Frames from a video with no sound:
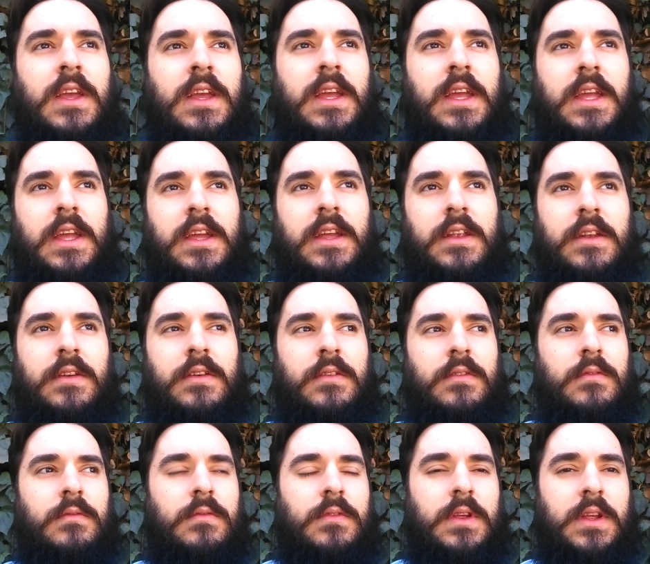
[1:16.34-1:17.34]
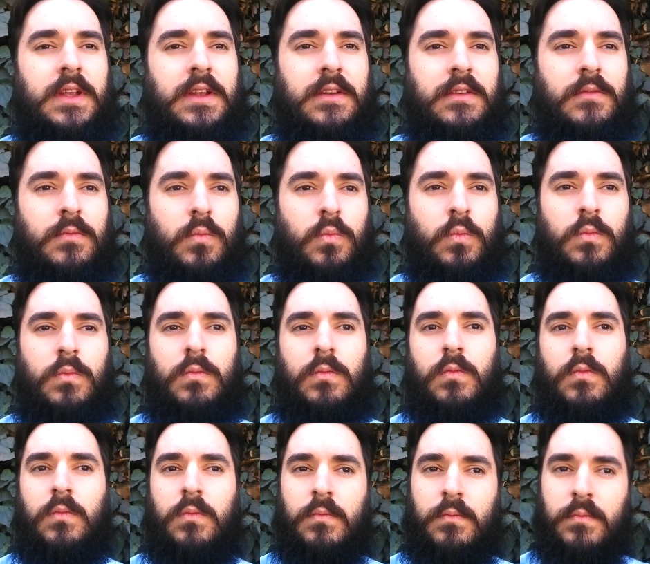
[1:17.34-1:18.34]
in
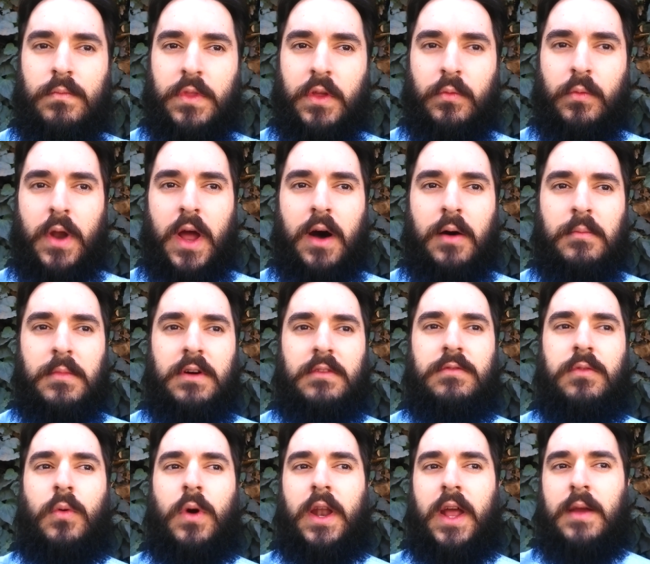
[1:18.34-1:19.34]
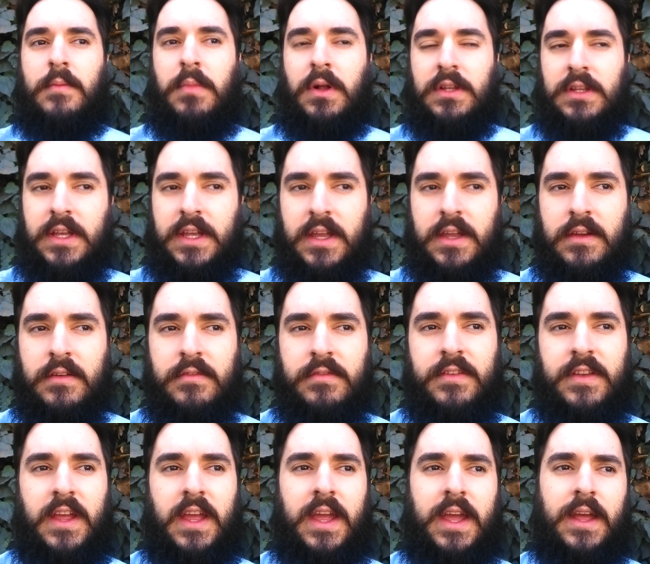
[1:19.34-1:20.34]
the realm of what I
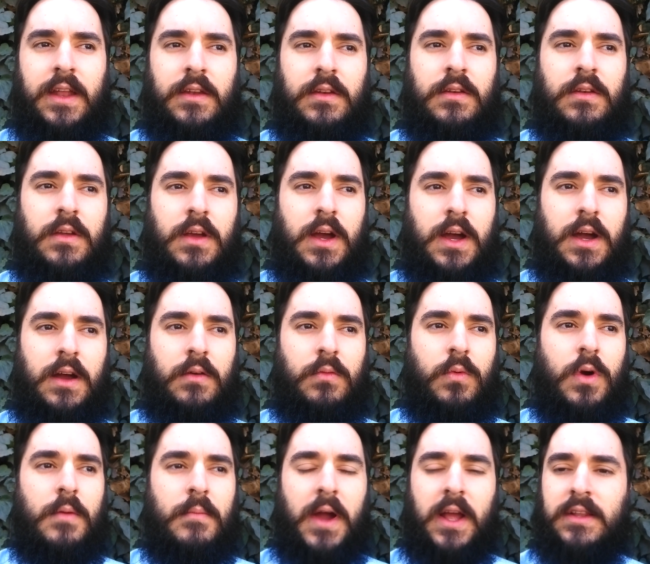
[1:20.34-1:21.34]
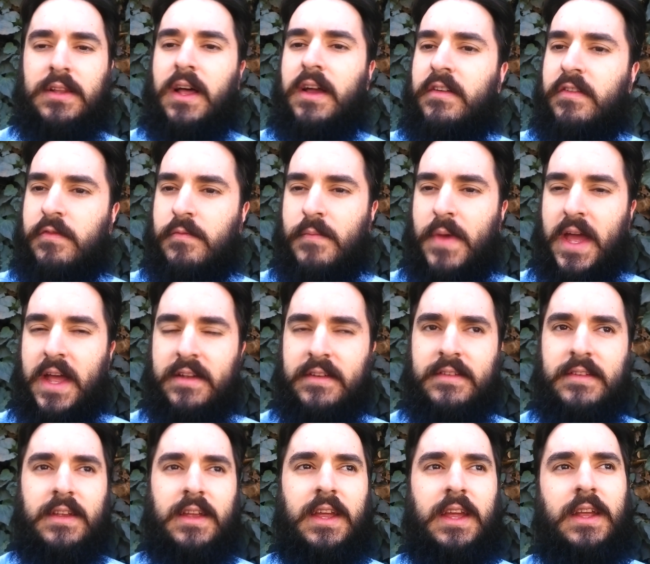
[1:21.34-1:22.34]
believed and what my life
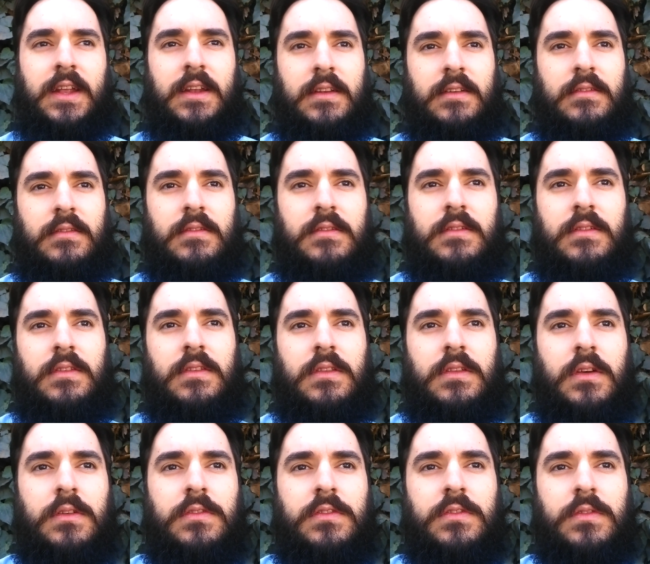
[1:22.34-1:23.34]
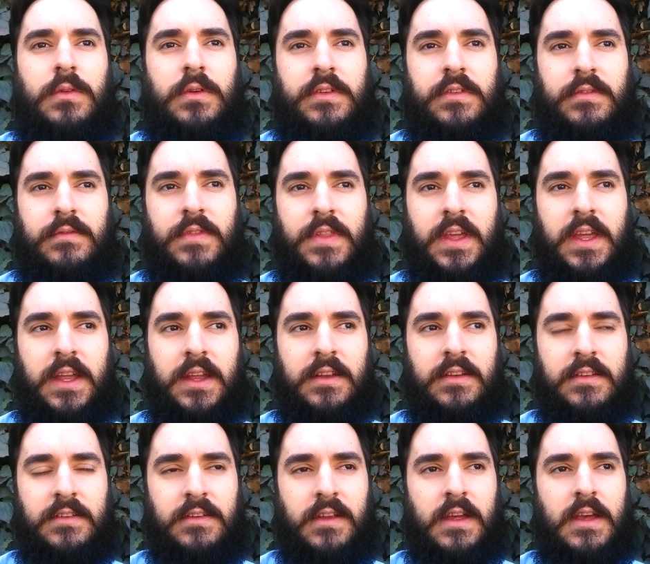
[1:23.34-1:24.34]
meant and those sorts of
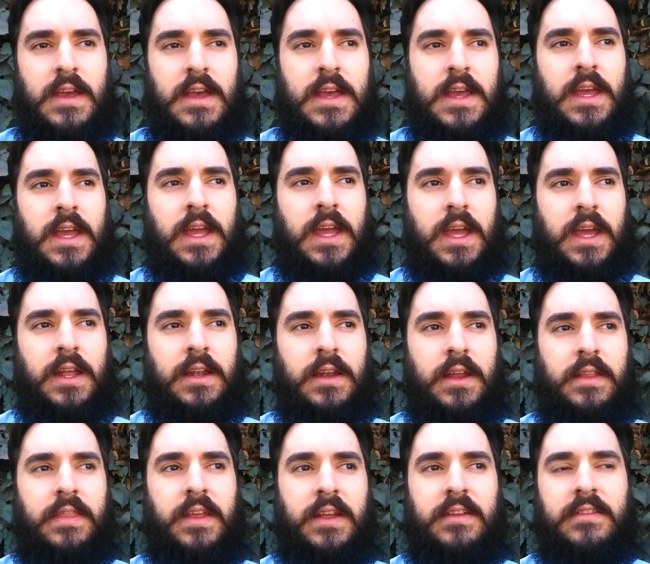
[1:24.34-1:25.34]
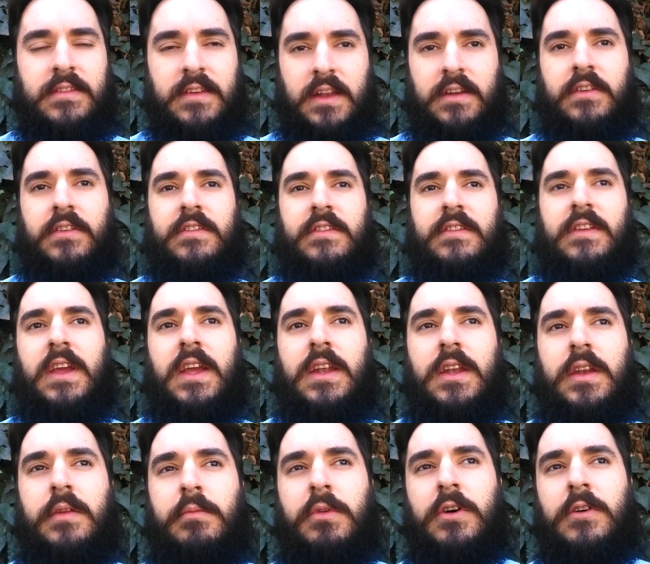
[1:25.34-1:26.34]
things. And I think it's
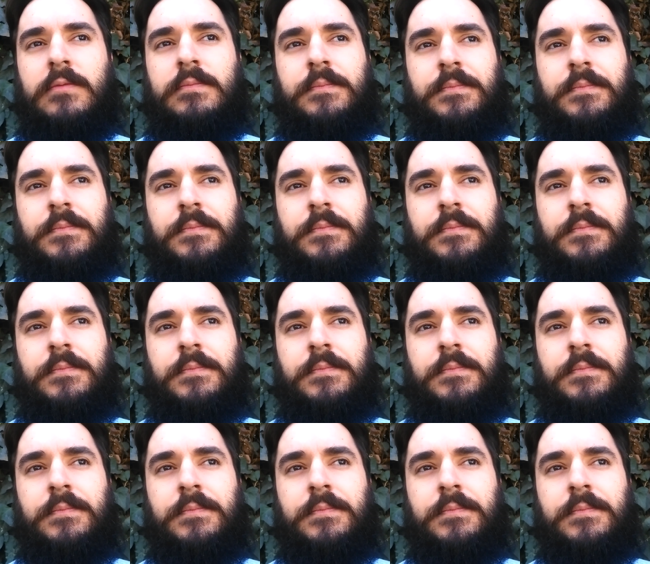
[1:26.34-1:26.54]
understandable.